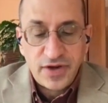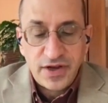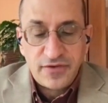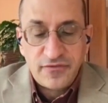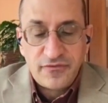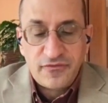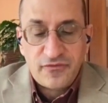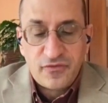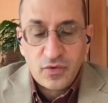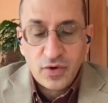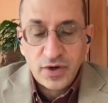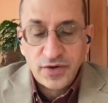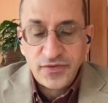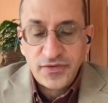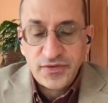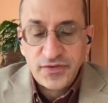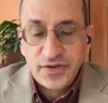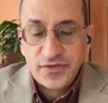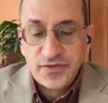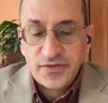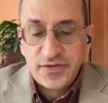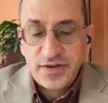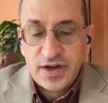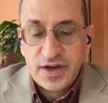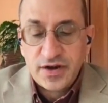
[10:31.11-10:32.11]
reinforced
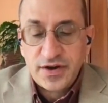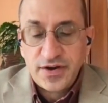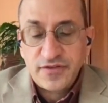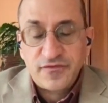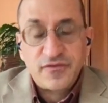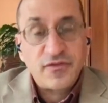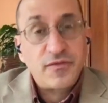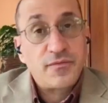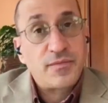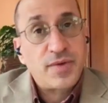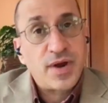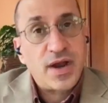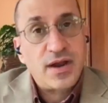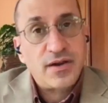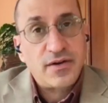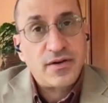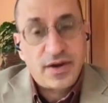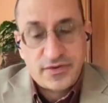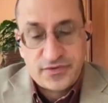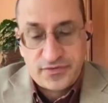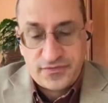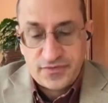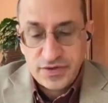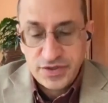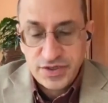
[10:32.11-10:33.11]
this narrative of
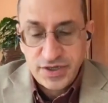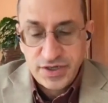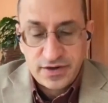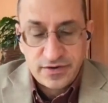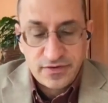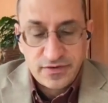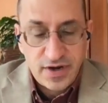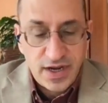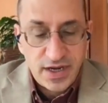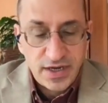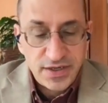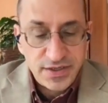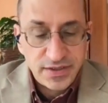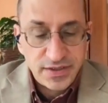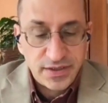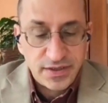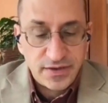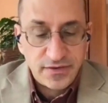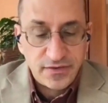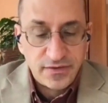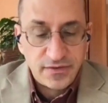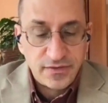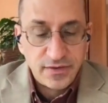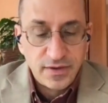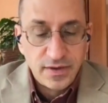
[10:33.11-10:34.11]
progress for
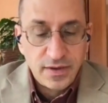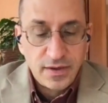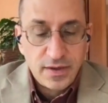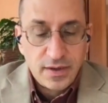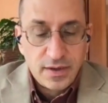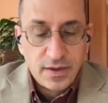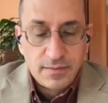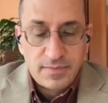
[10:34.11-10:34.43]
generations.